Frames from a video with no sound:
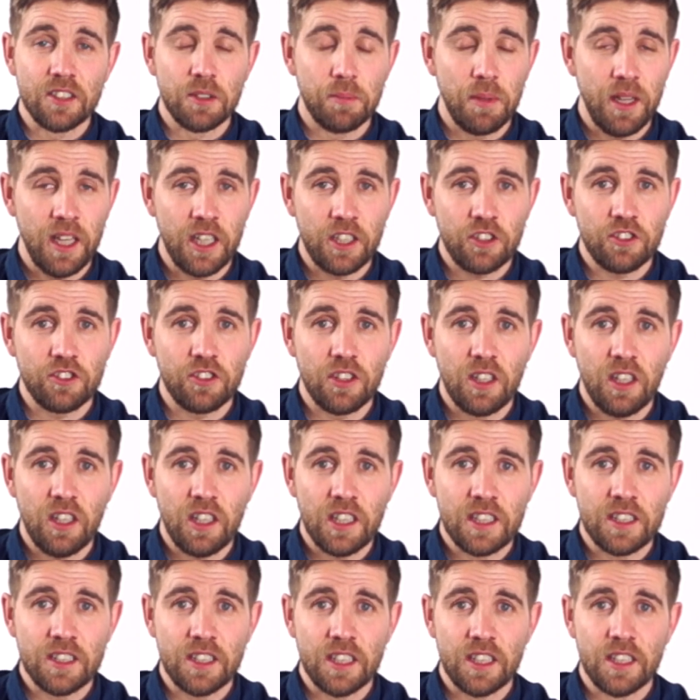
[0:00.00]
some extra
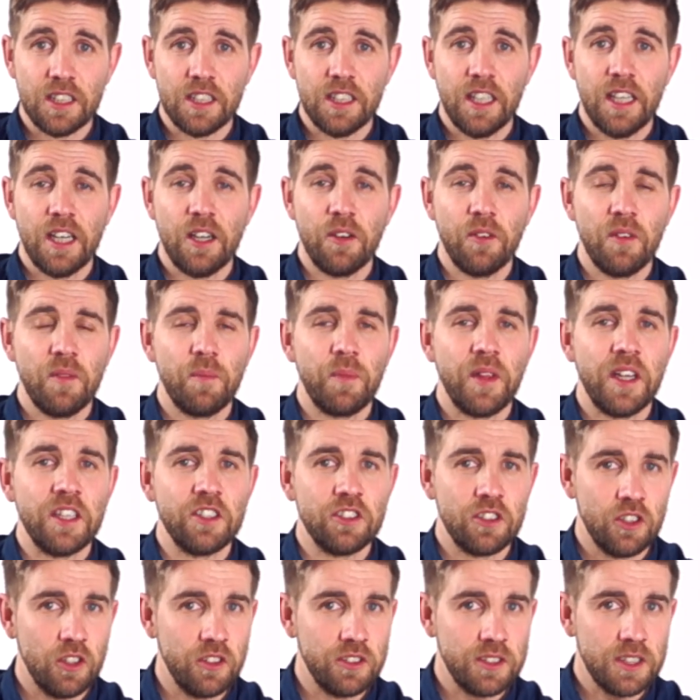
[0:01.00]
lighting. Now,
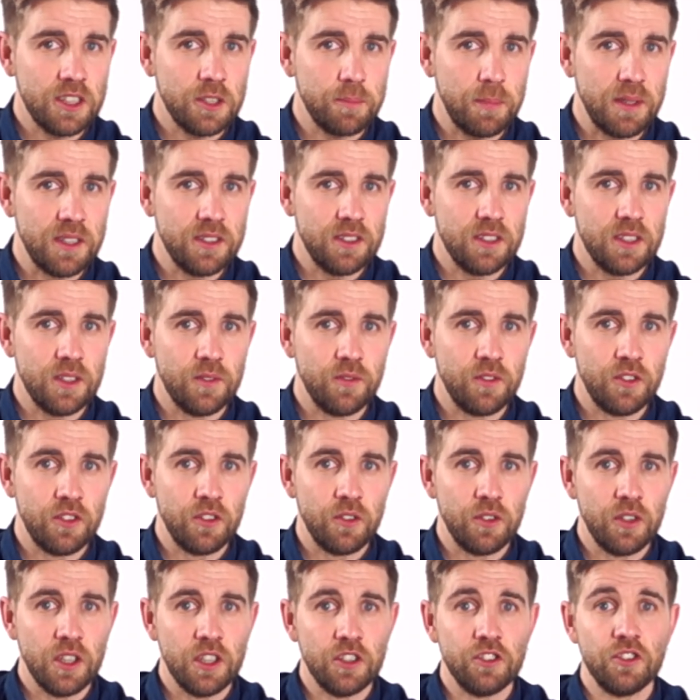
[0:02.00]
it's not as expensive
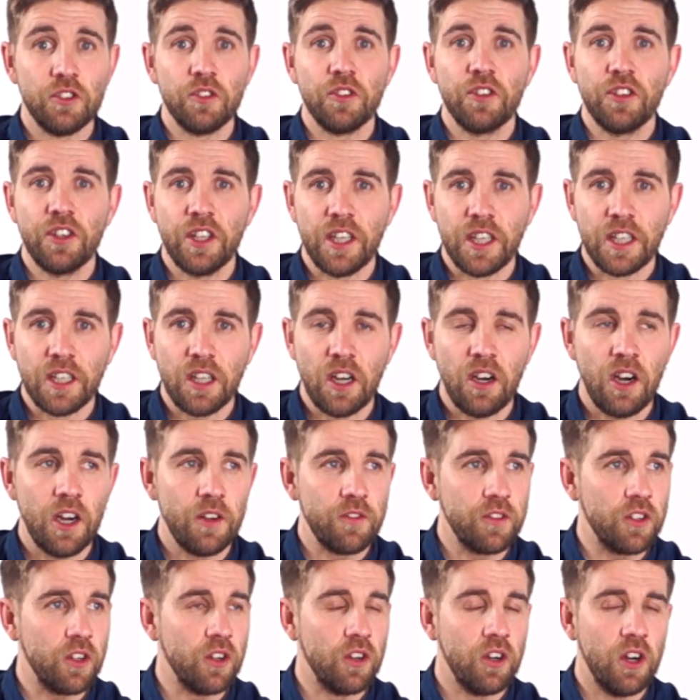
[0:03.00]
as you think.
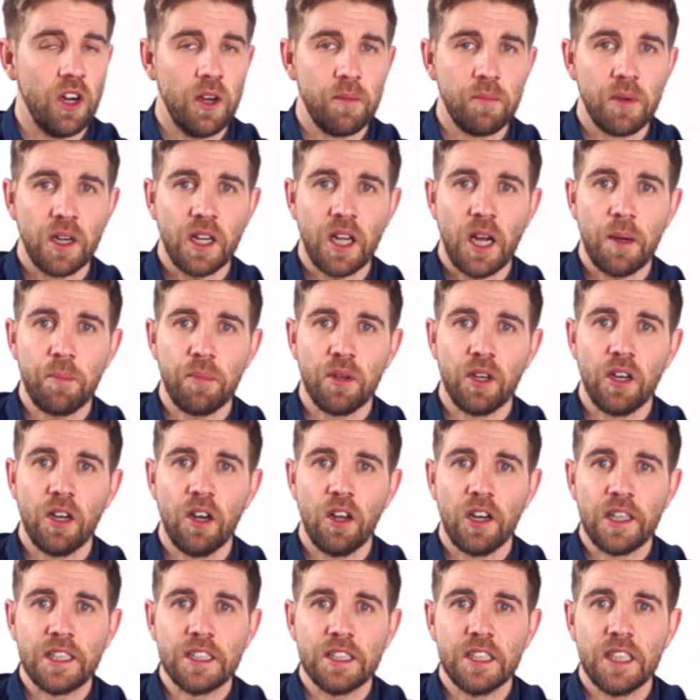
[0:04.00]
I've got a couple of
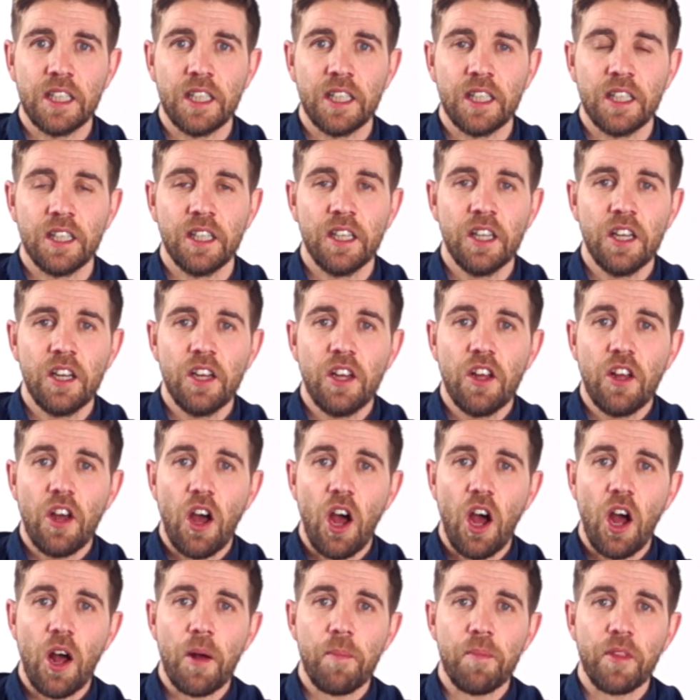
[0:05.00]
lights here.
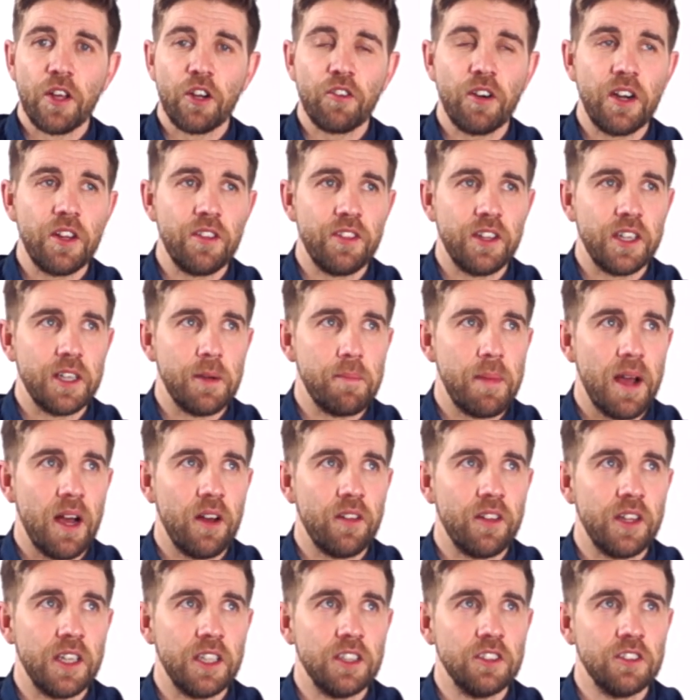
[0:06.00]
The great thing
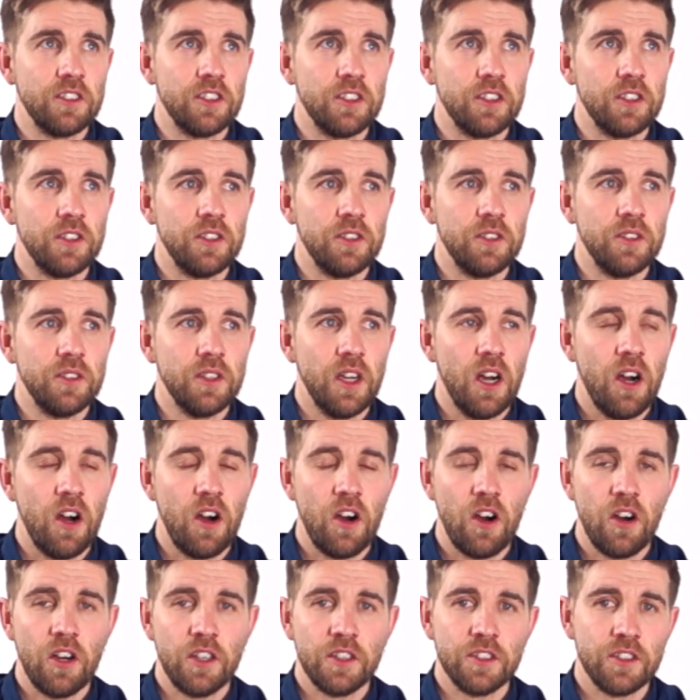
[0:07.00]
about these two
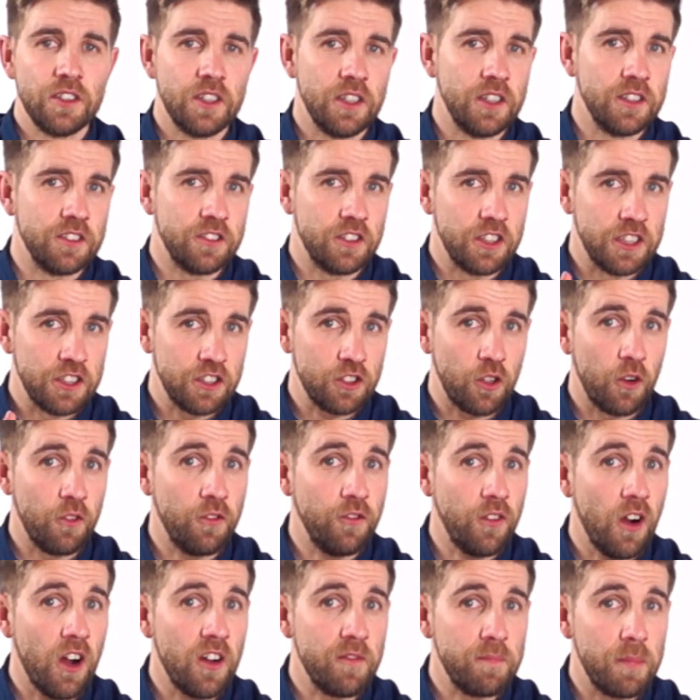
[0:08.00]
is that it's got
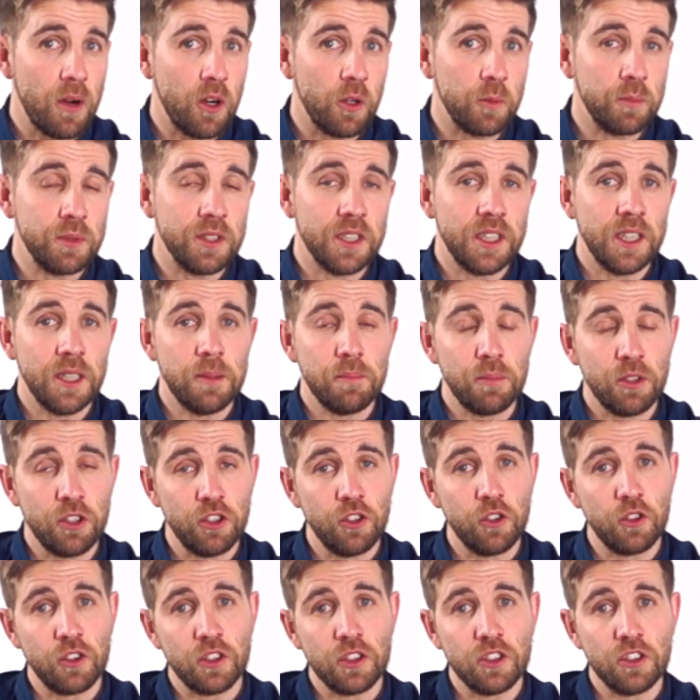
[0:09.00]
5 bulbs in it, but
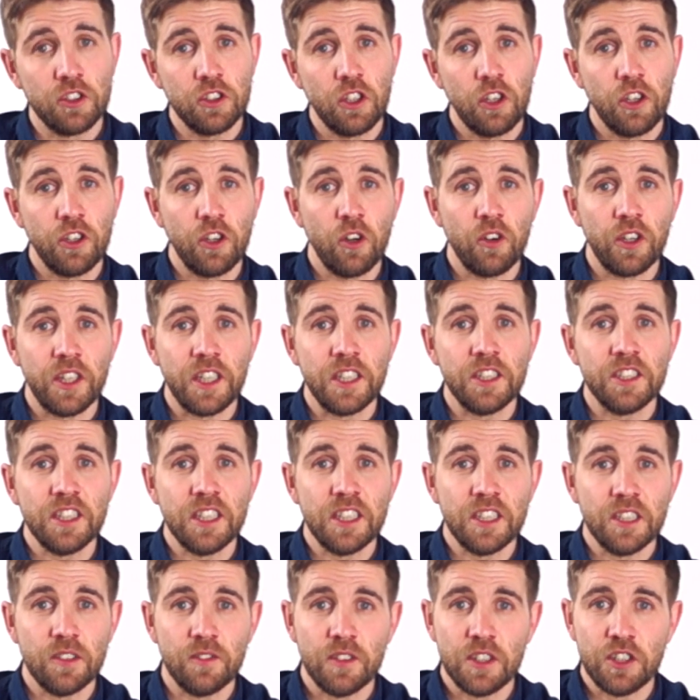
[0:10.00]
you can turn on each
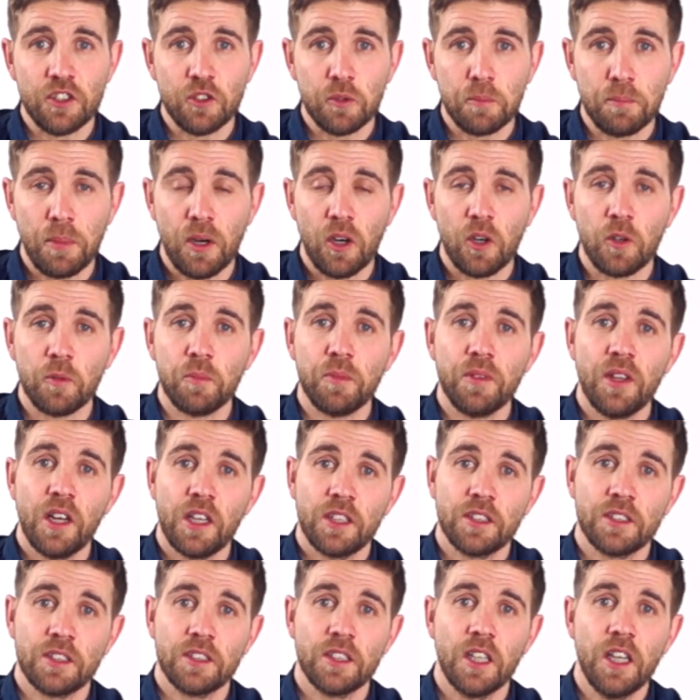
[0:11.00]
individual bulb,
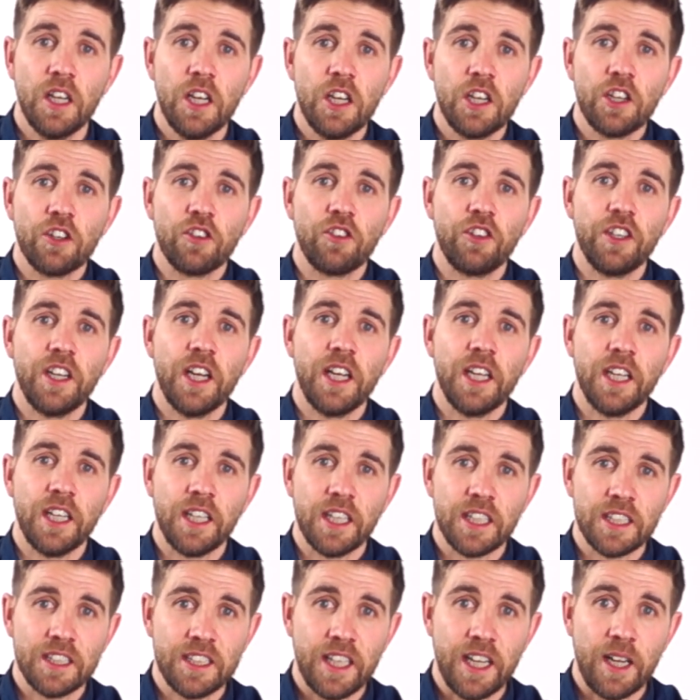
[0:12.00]
thus
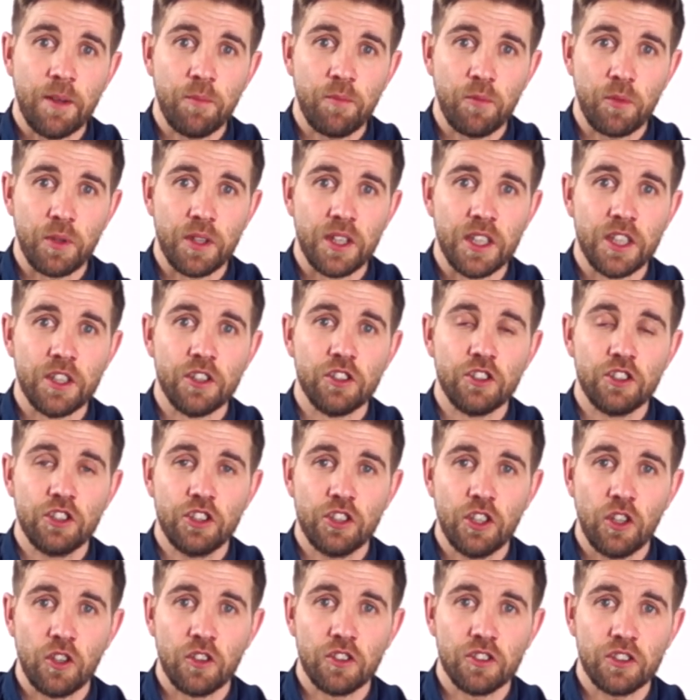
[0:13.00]
creating a depth within the
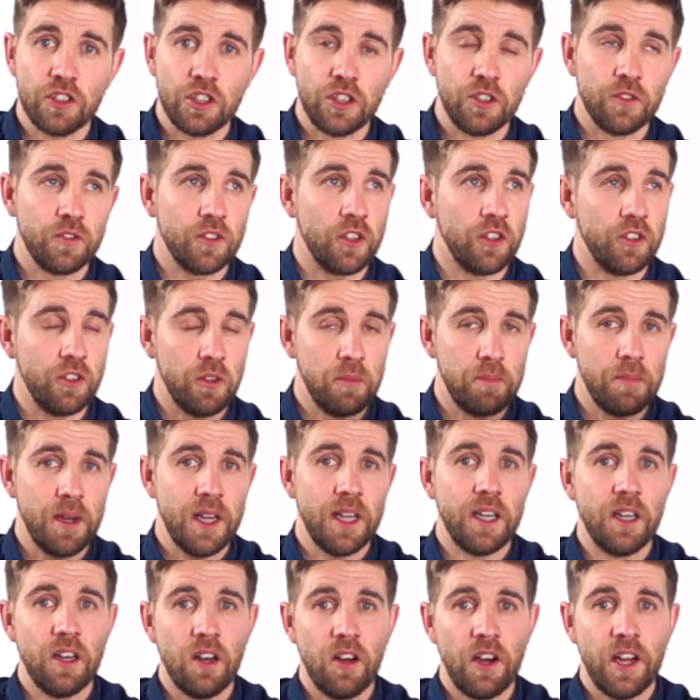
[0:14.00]
shot. So you've got your
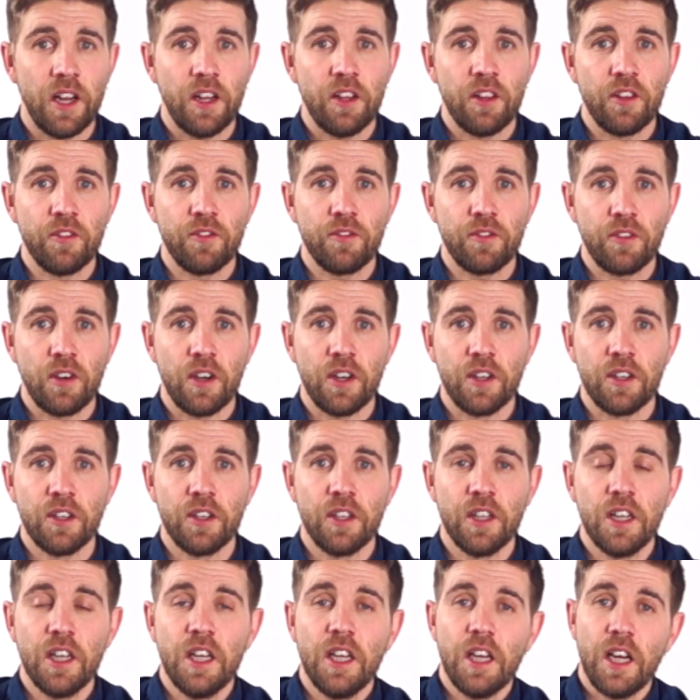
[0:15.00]
main light at the front,
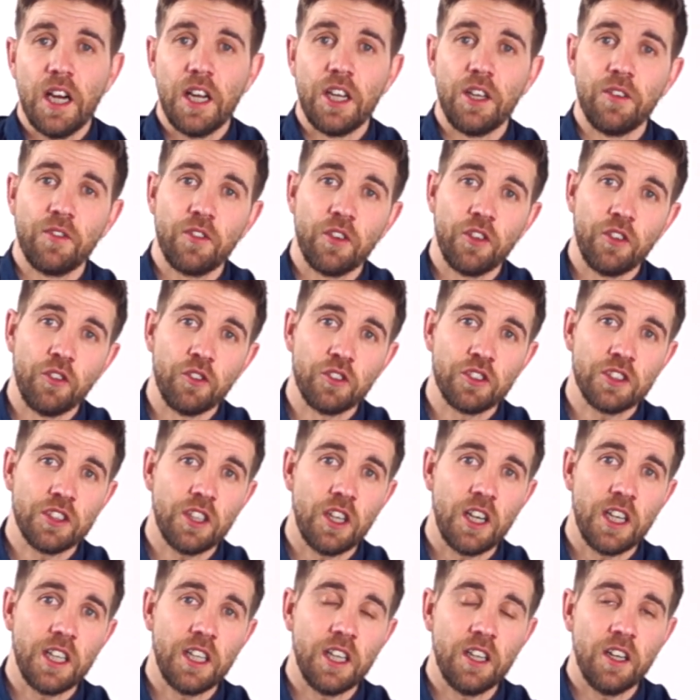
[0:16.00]
and you've got your
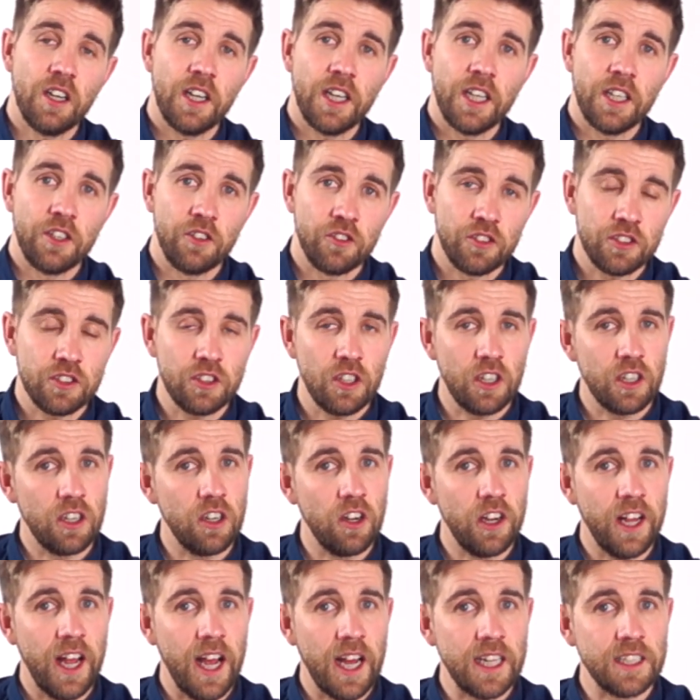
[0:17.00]
side light, and your side
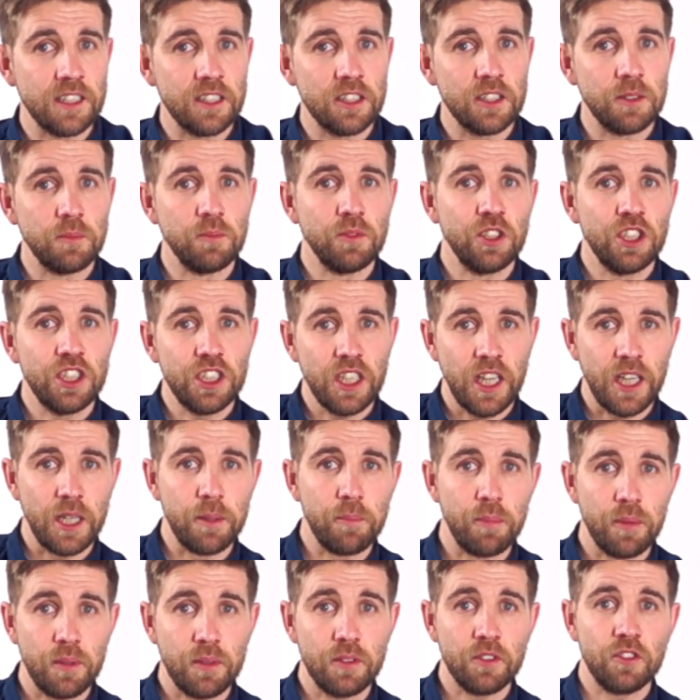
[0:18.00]
light adds some
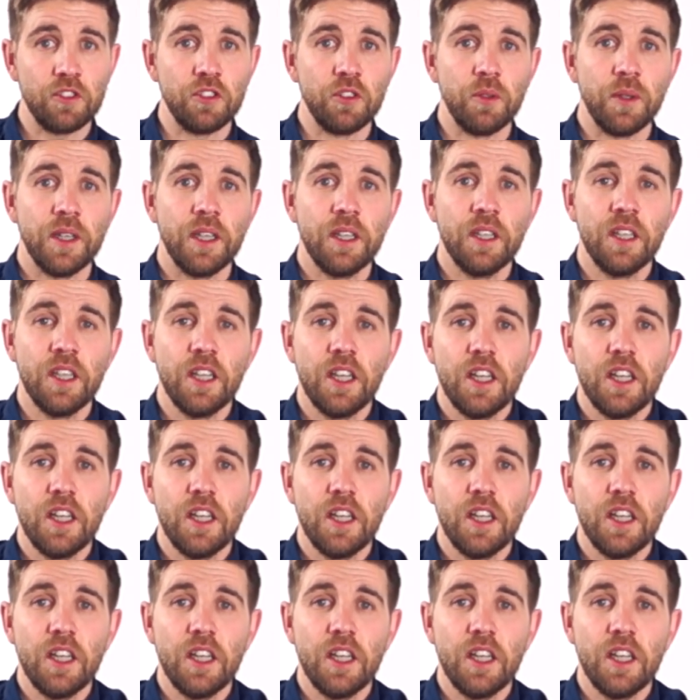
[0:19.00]
shape to it.